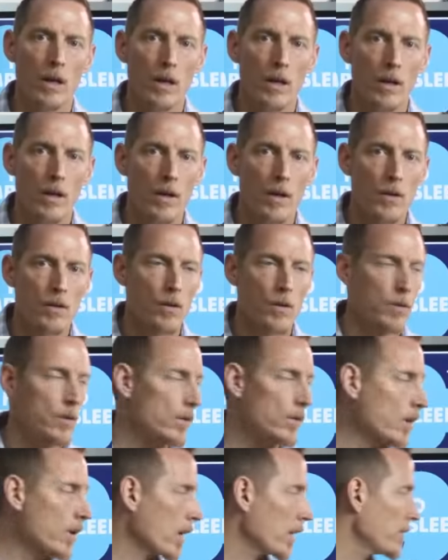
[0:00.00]
So you've
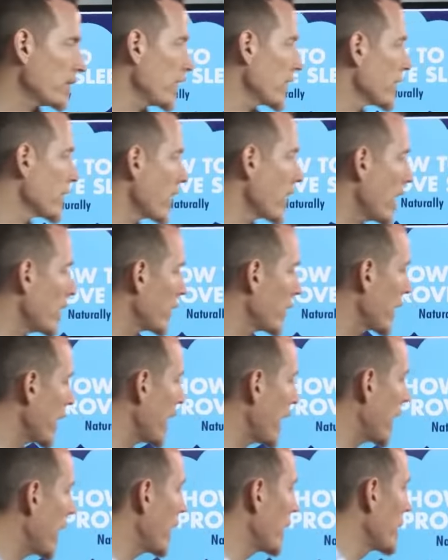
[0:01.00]
got to figure that one
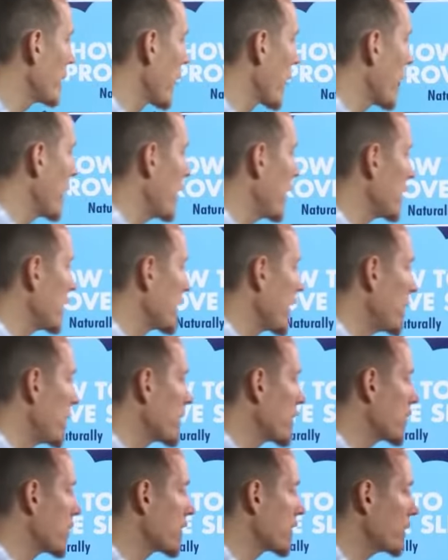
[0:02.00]
out and come to
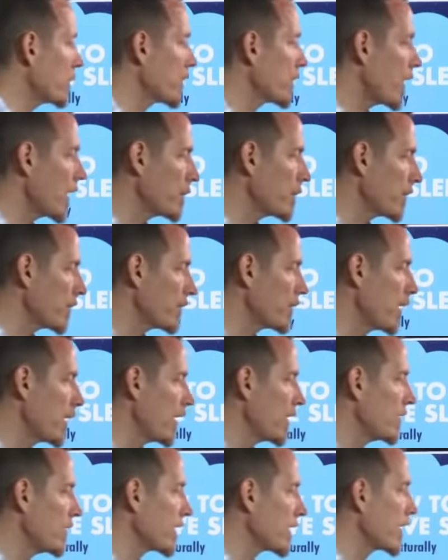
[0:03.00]
some type of
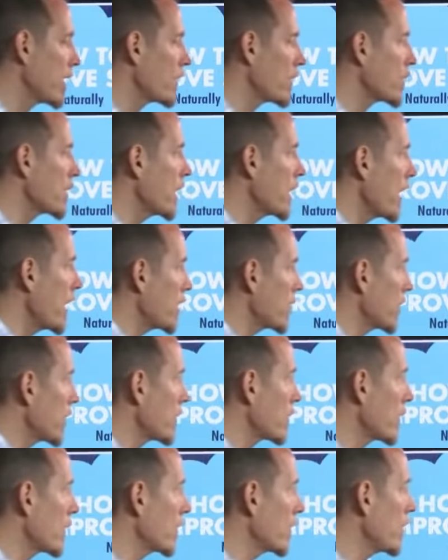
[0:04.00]
negotiation
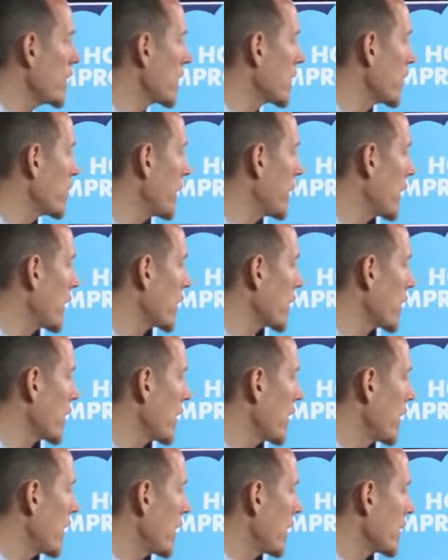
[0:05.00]
so that you can both
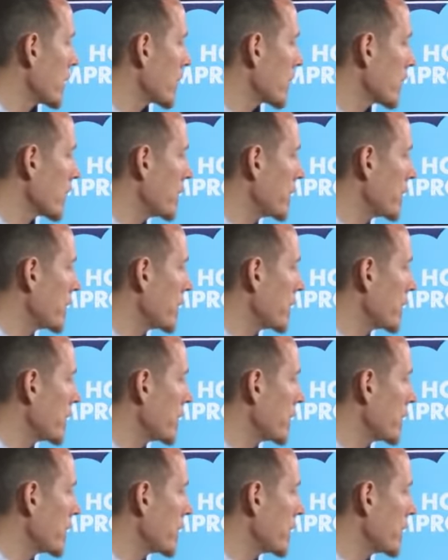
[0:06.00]
sleep as